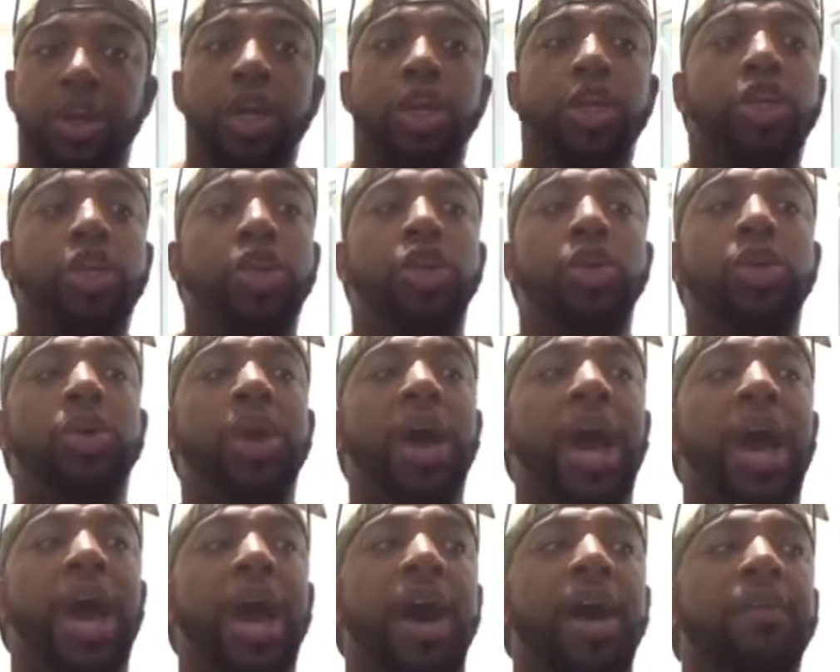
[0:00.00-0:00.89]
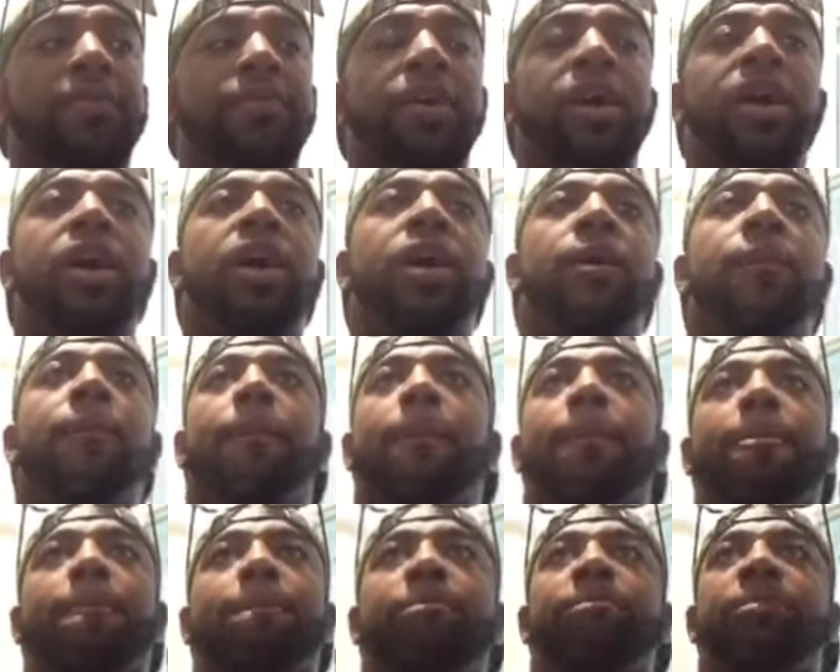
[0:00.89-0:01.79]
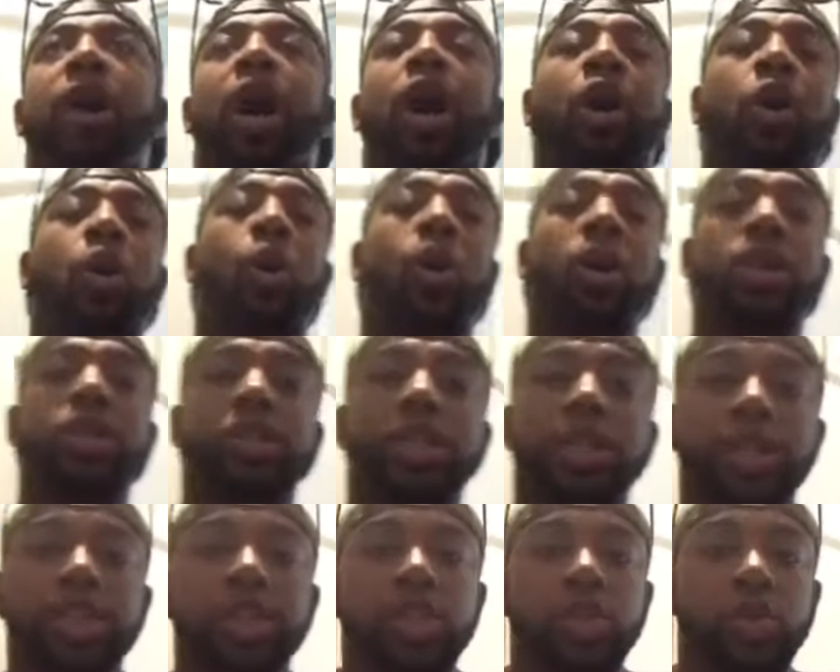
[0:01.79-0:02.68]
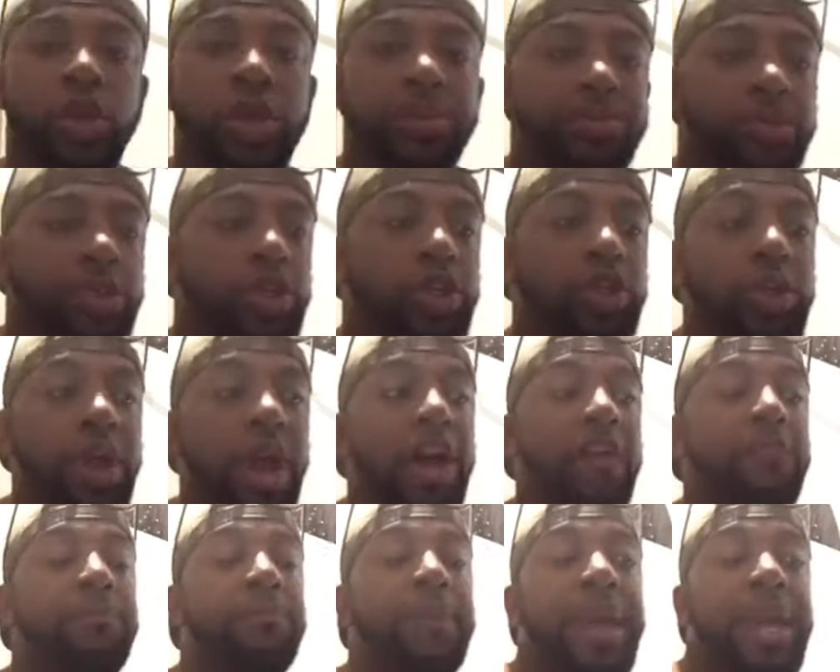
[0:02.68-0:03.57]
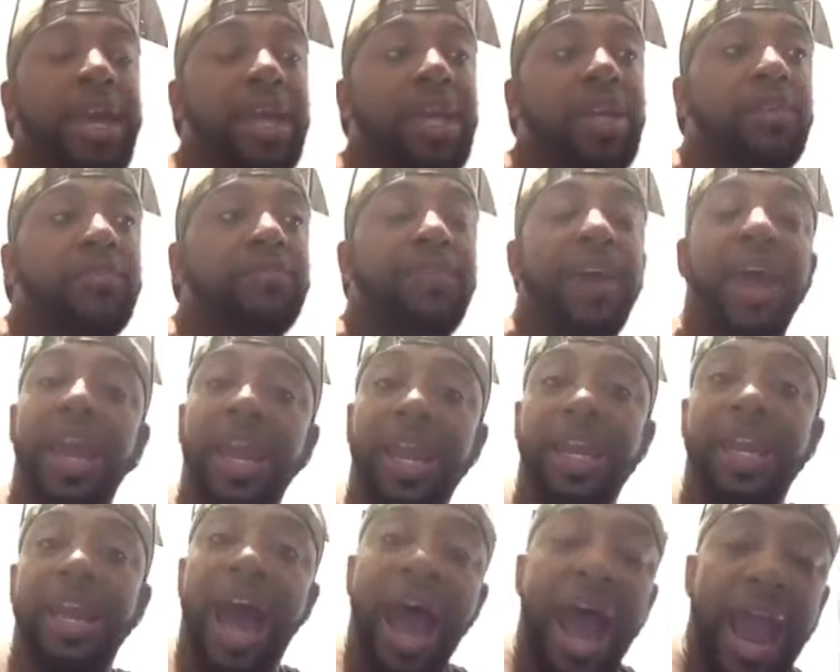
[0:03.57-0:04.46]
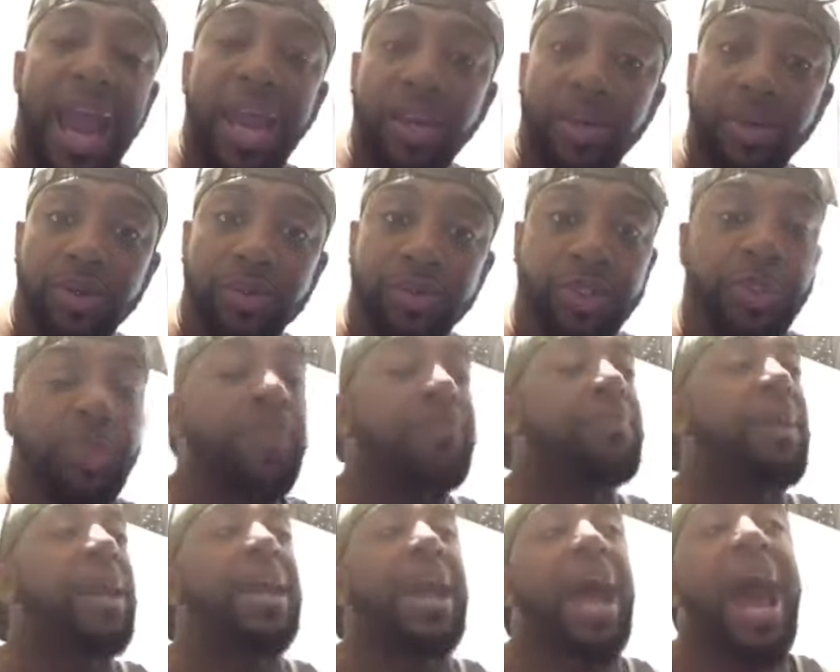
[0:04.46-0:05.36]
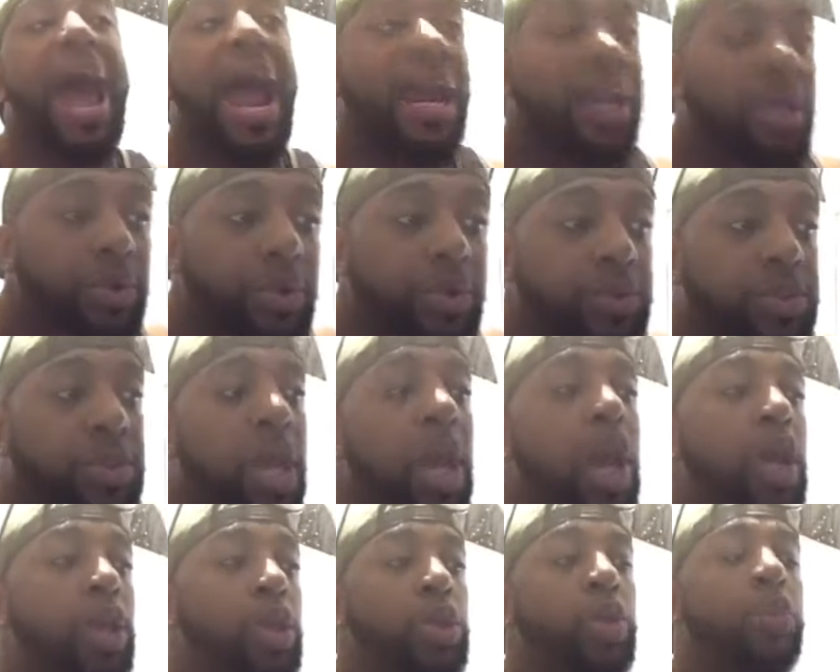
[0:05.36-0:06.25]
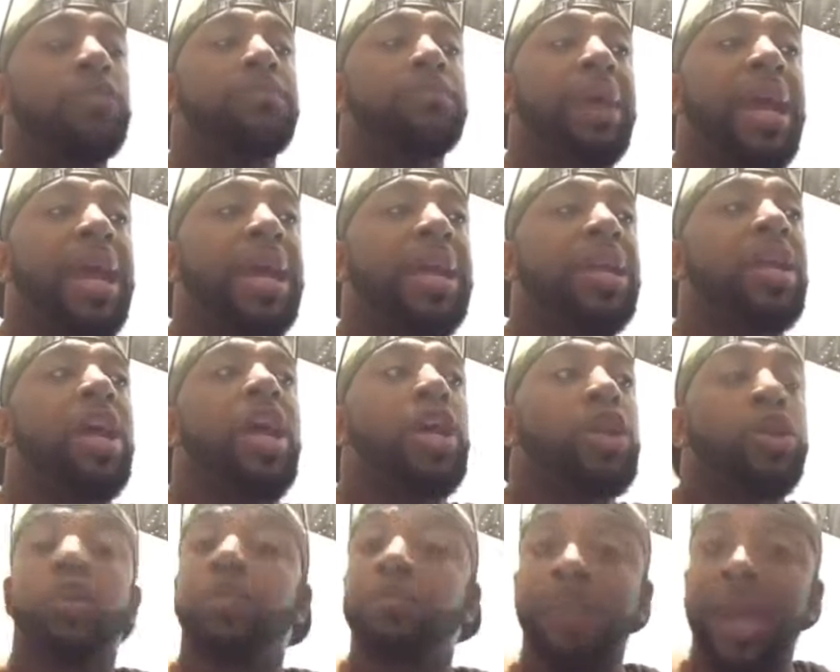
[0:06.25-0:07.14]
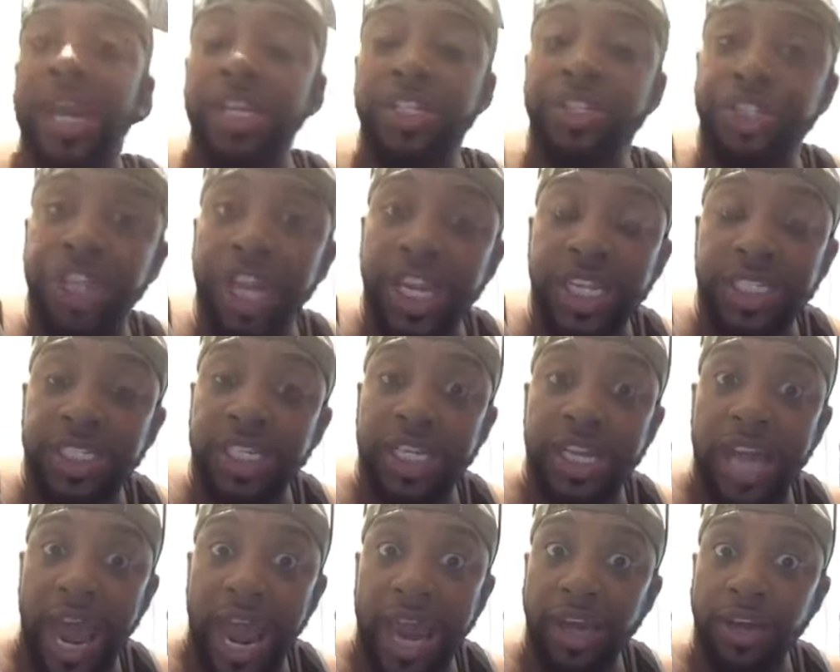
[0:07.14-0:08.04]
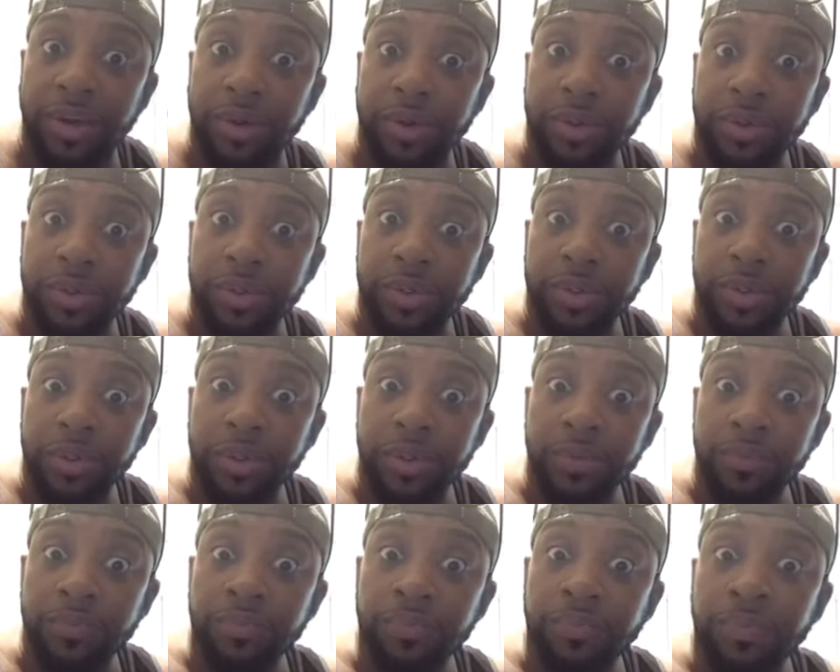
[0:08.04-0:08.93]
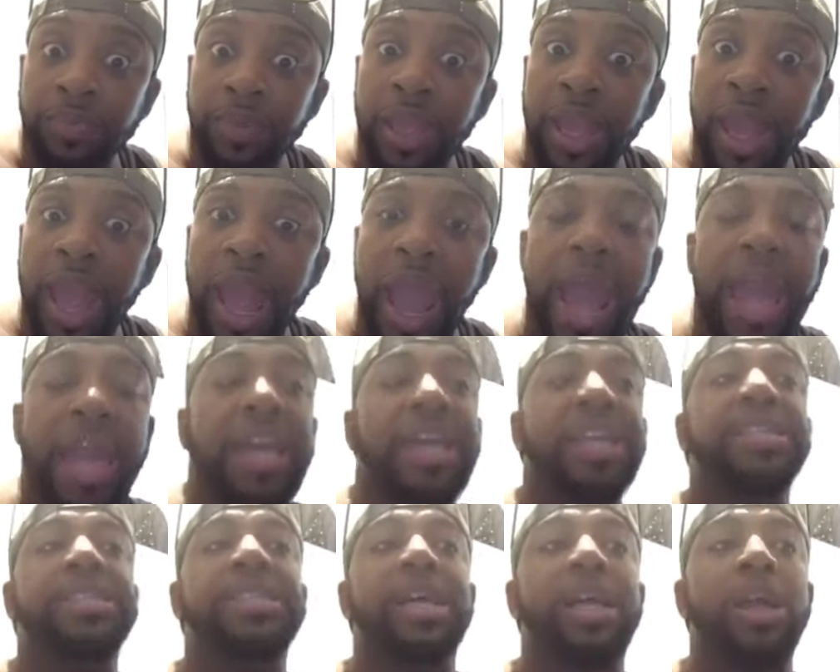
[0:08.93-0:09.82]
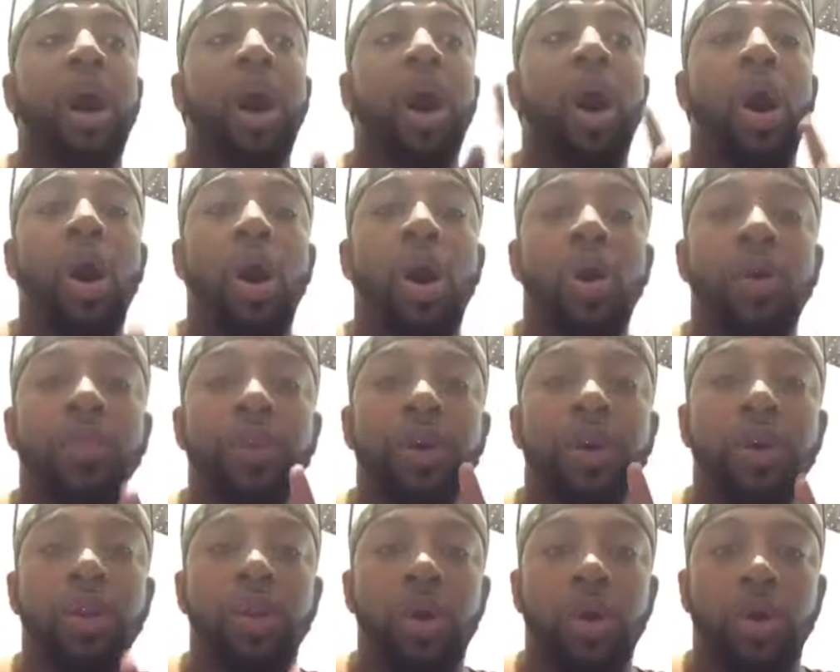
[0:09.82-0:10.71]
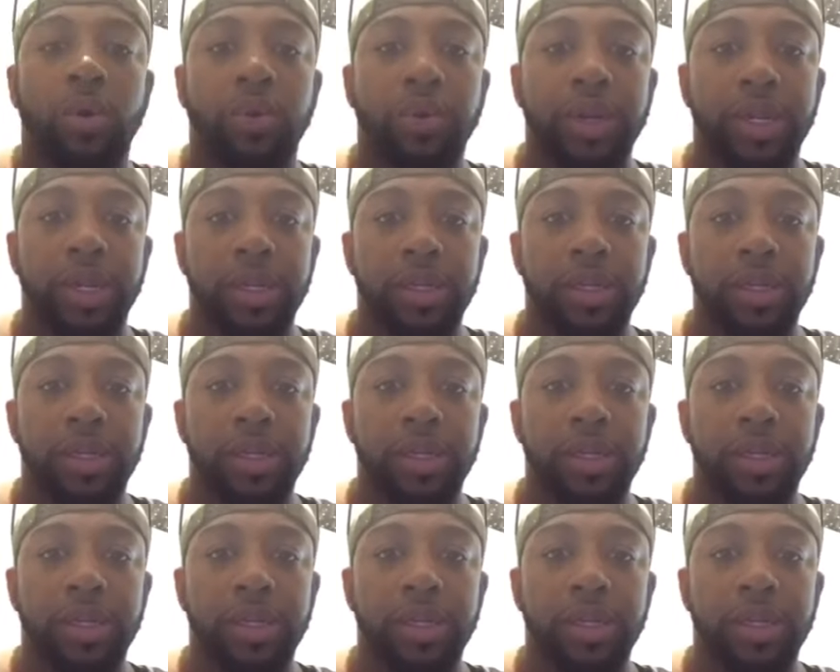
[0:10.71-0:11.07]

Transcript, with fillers: You have, according to the scripture, you have made vain idols. You have made idols. You've made you've made Jesus an idol. And he said, All the glory.